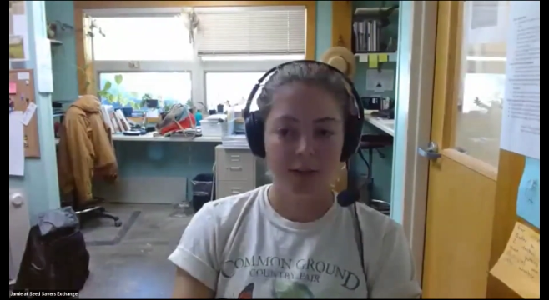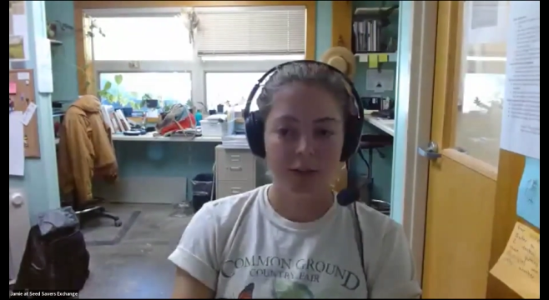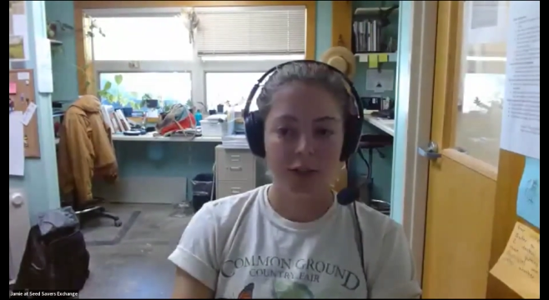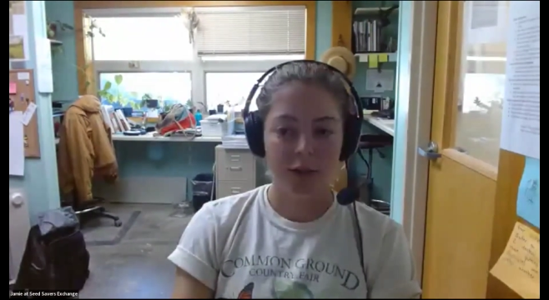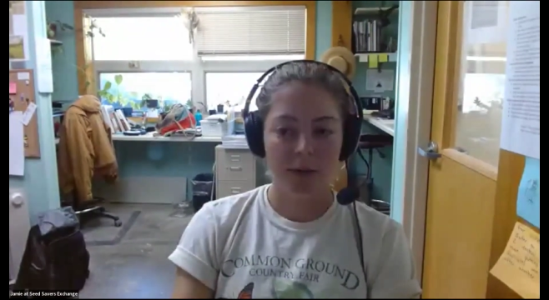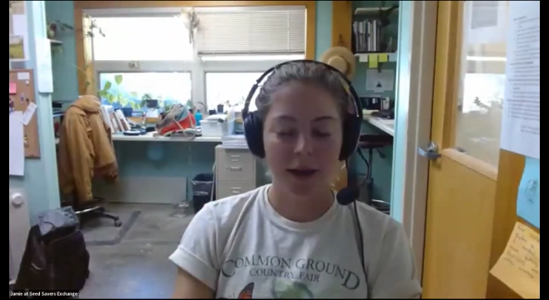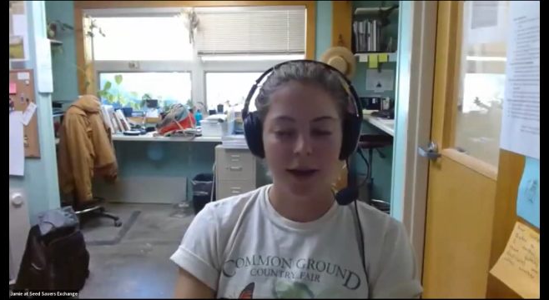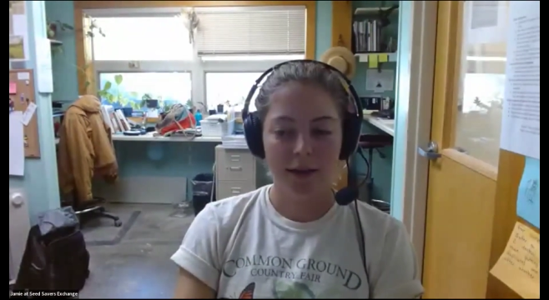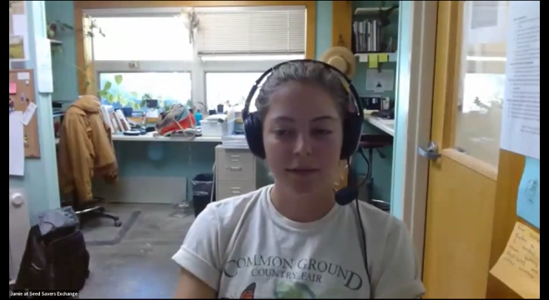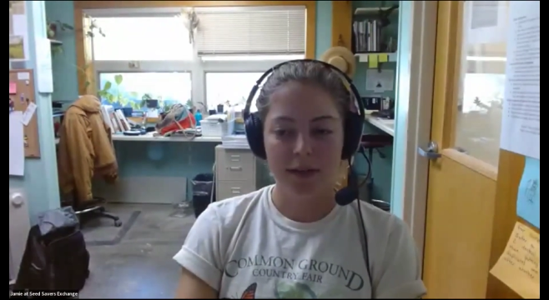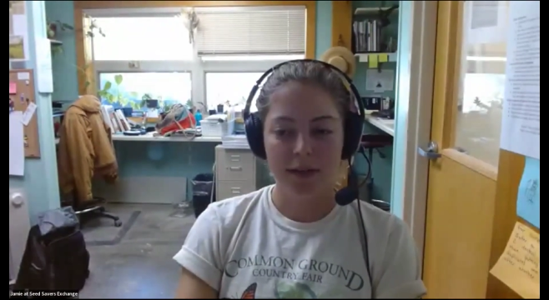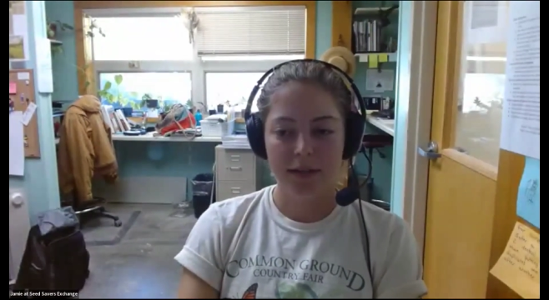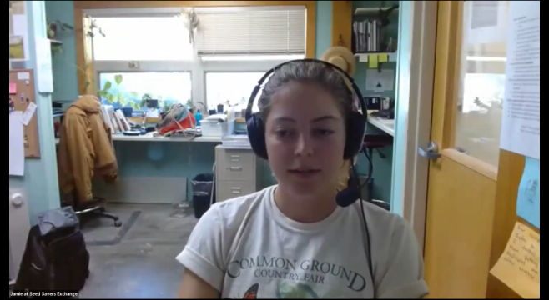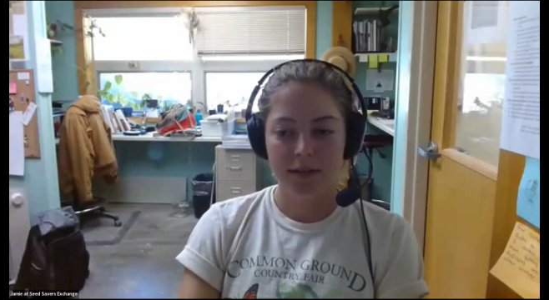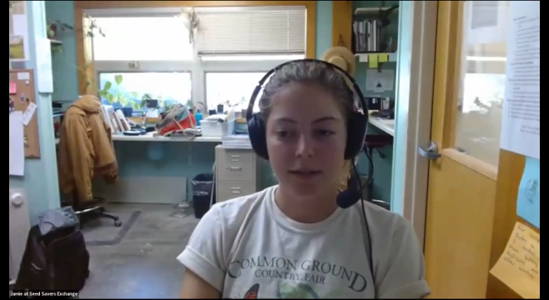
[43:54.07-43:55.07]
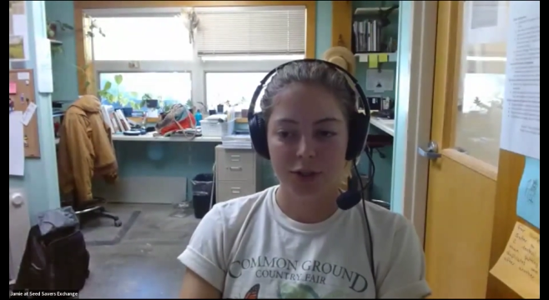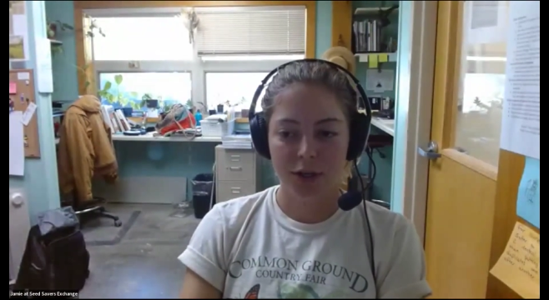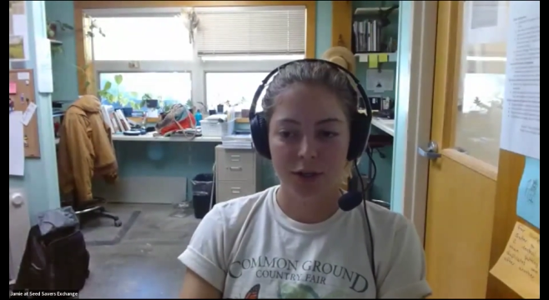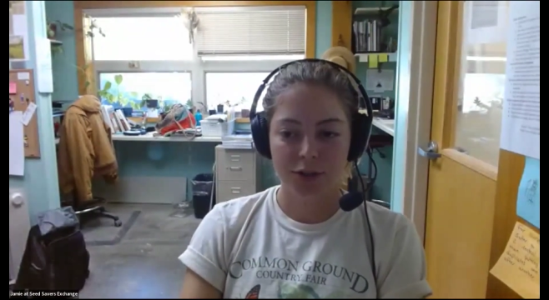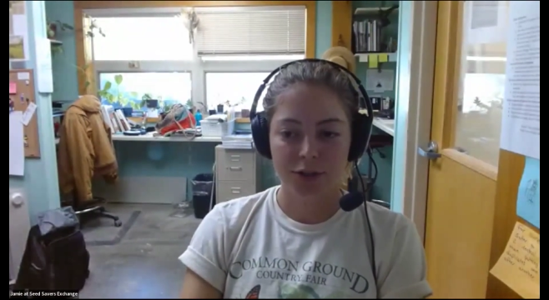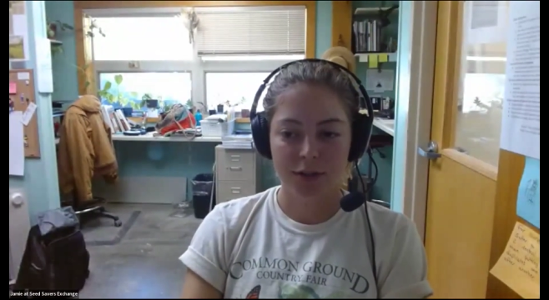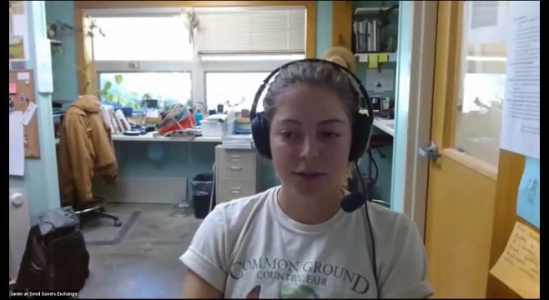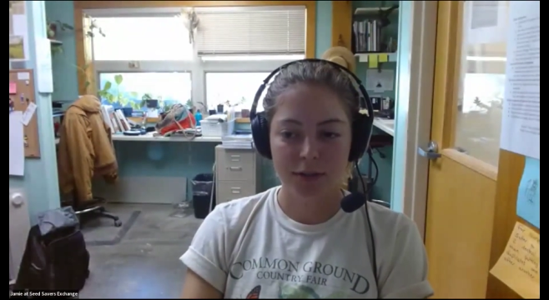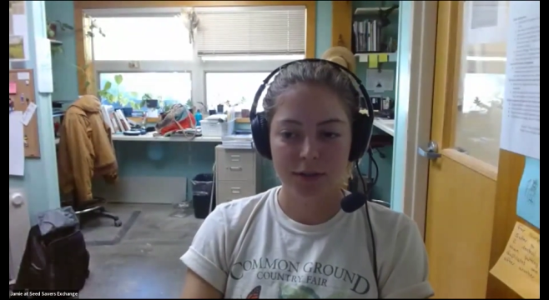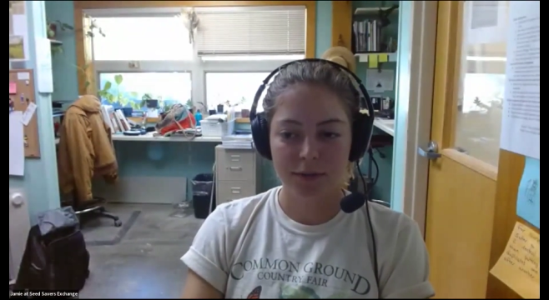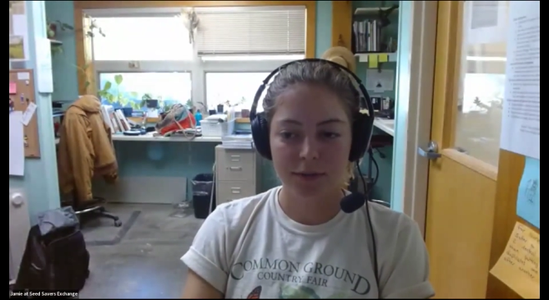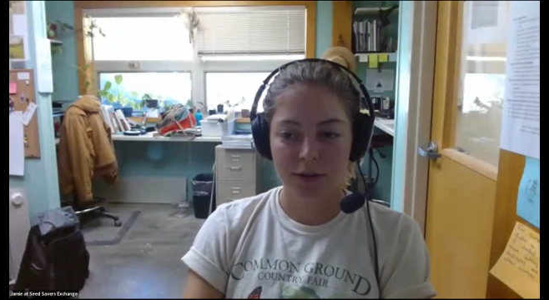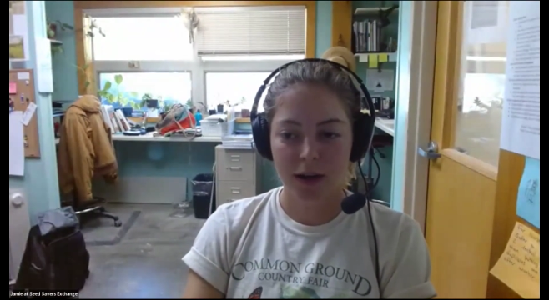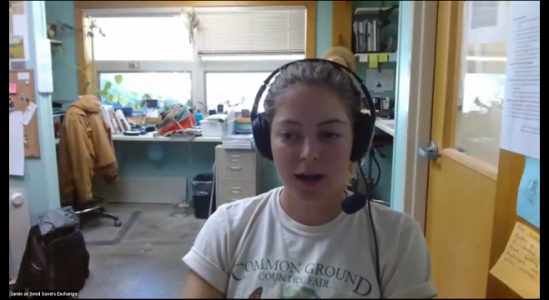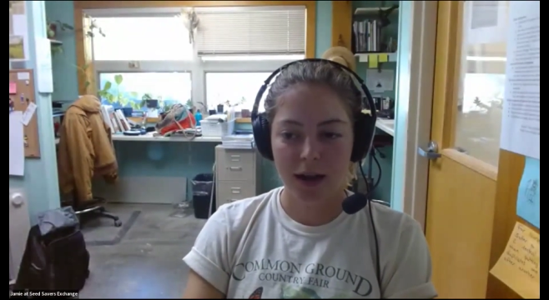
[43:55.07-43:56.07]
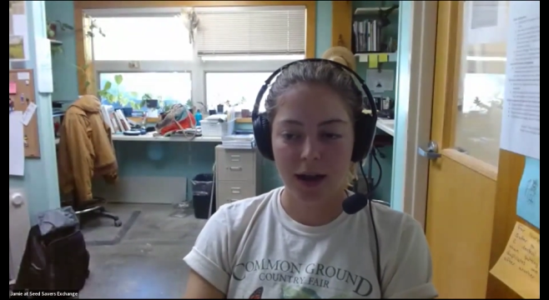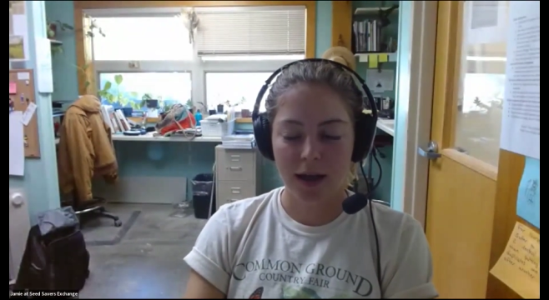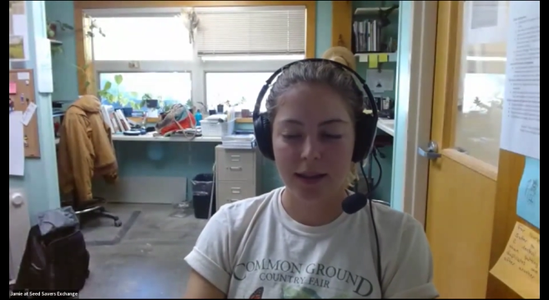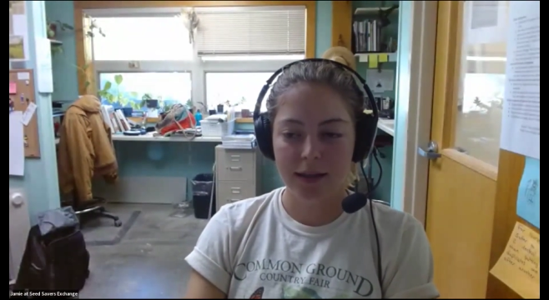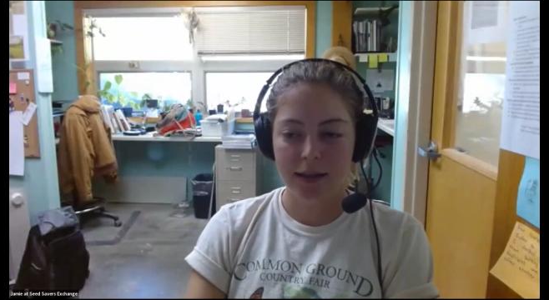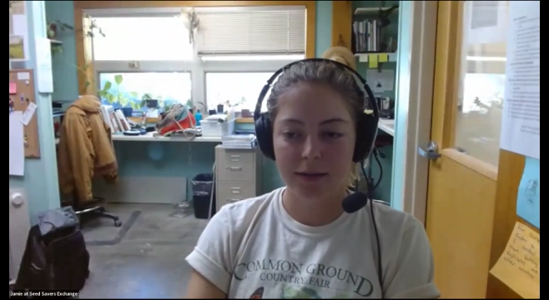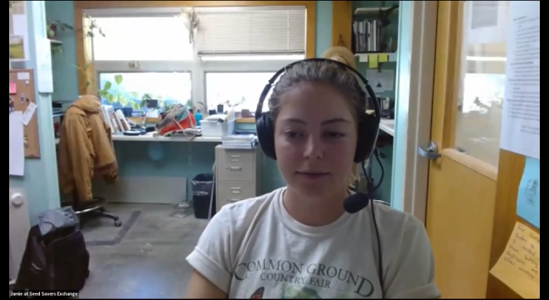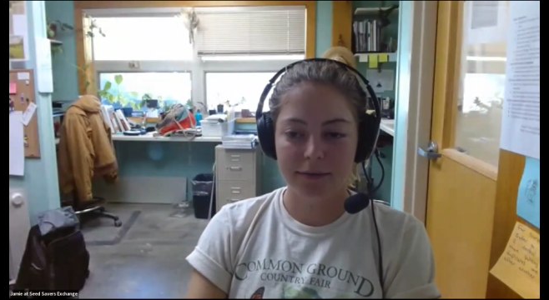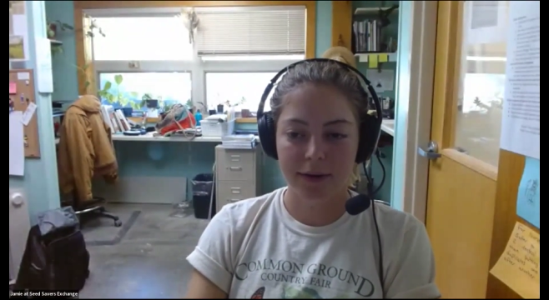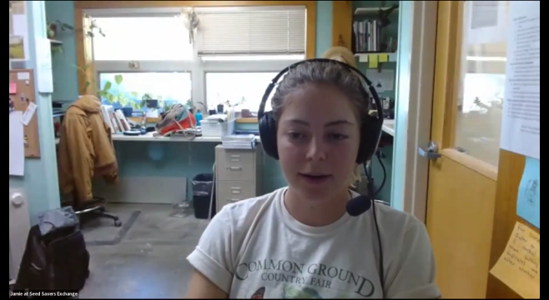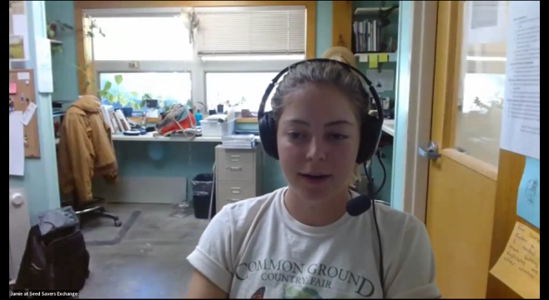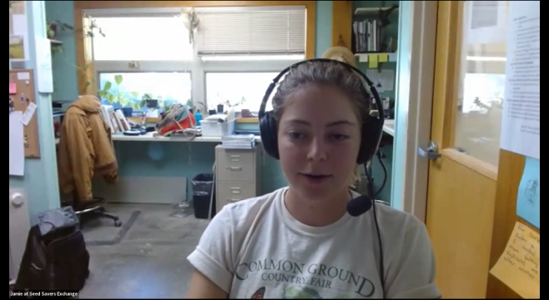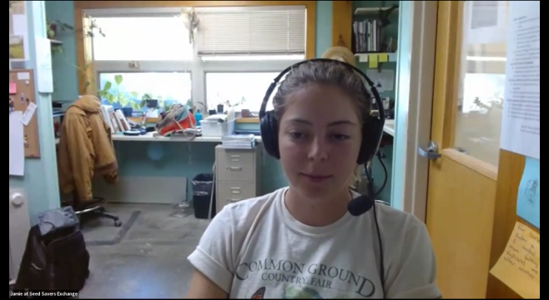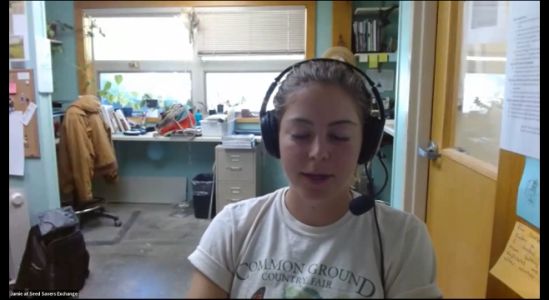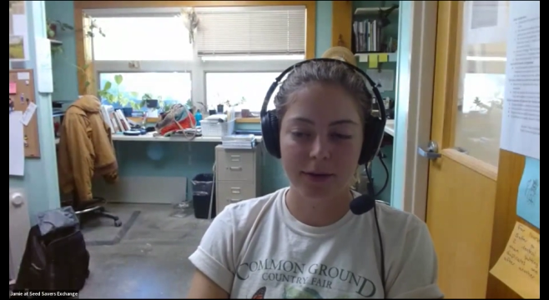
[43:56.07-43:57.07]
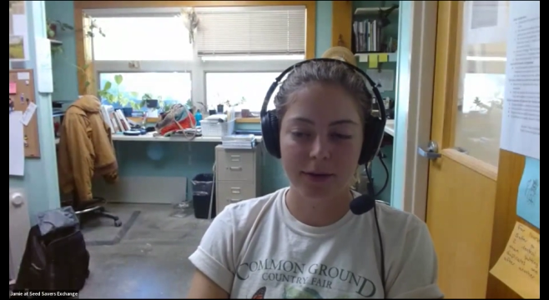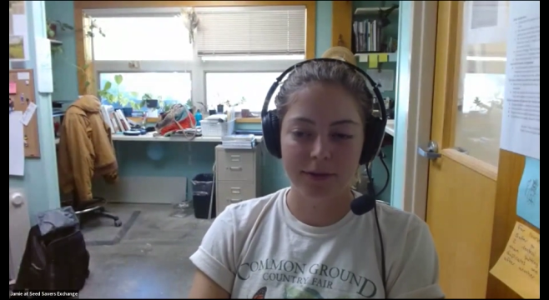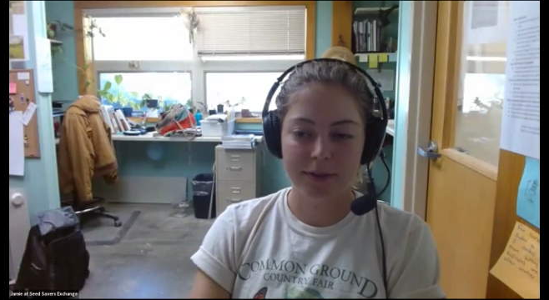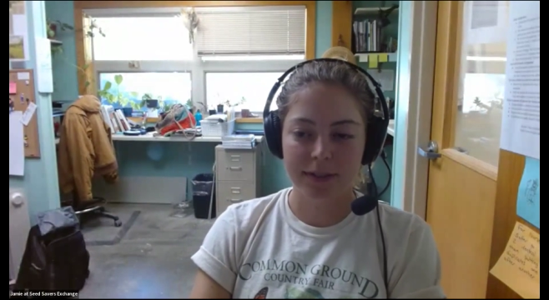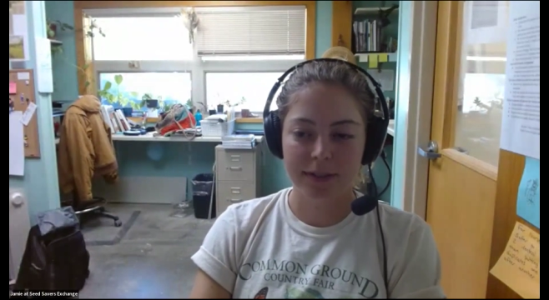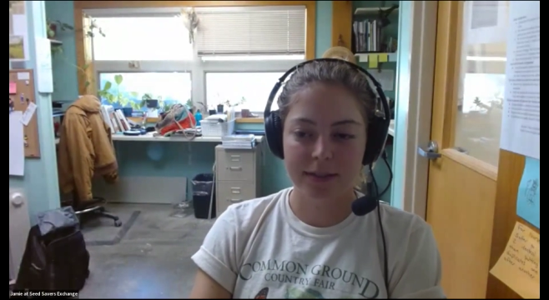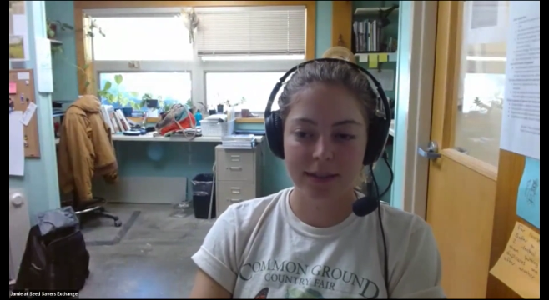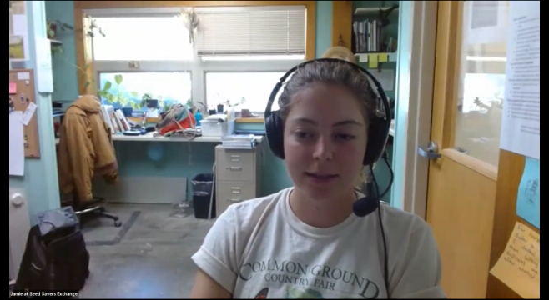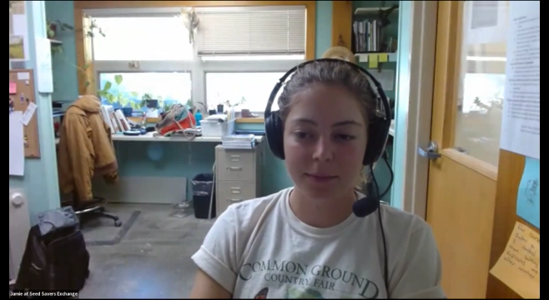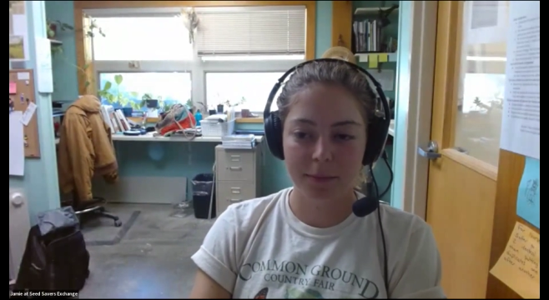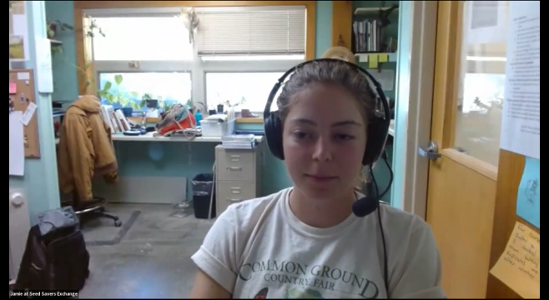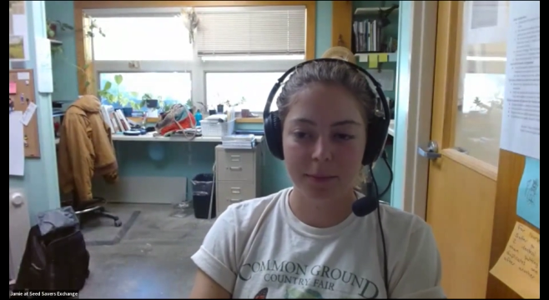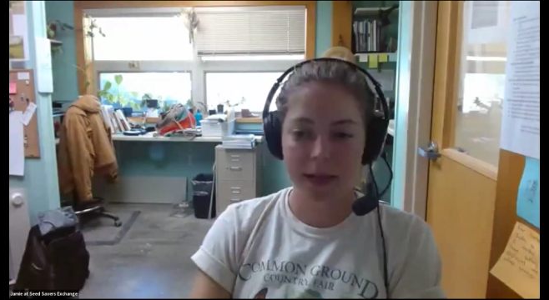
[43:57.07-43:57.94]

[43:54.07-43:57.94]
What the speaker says: do you have any suggestions for a highly fire blight resistant